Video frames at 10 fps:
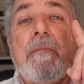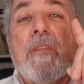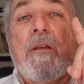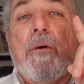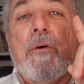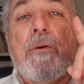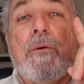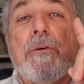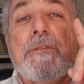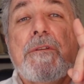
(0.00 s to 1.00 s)

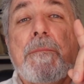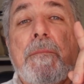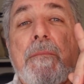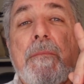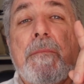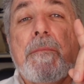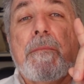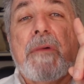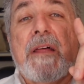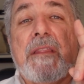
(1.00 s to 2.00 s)
Hold,
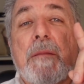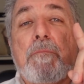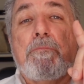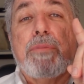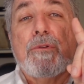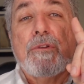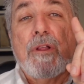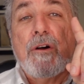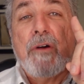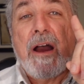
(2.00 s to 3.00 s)
and then
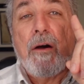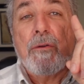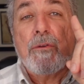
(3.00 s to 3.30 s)
blow out